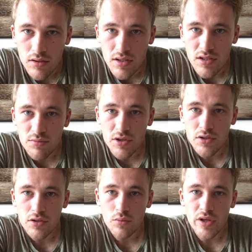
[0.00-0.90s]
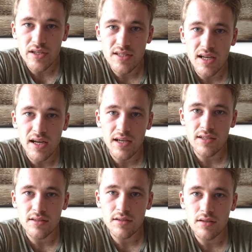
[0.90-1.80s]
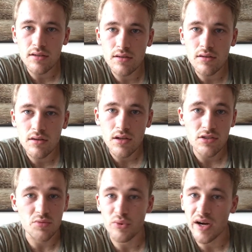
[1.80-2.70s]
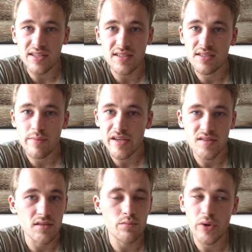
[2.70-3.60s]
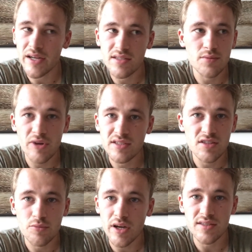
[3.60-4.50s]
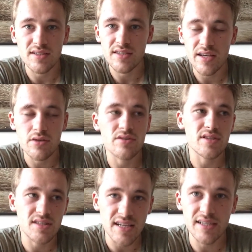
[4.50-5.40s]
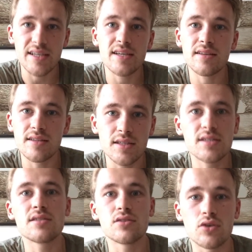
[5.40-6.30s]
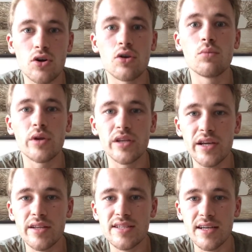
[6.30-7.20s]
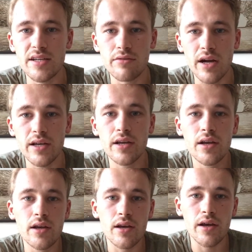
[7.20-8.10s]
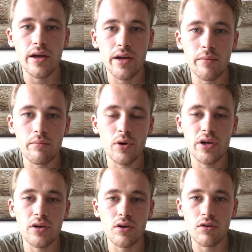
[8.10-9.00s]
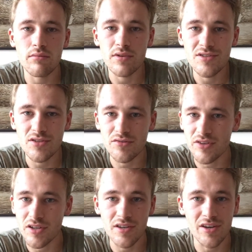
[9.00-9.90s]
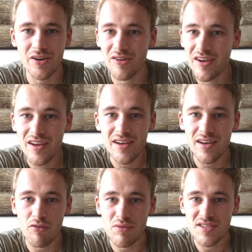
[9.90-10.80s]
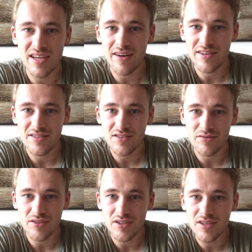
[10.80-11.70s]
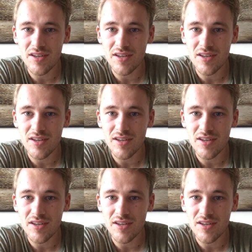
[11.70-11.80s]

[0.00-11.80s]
Distribution, weak side. Just practice, Mason. Practice, practice, practice. Get used to the technique. The distance will come when you get the technique right, but it'll come. Suffolk, no, never been scouted in Suffolk.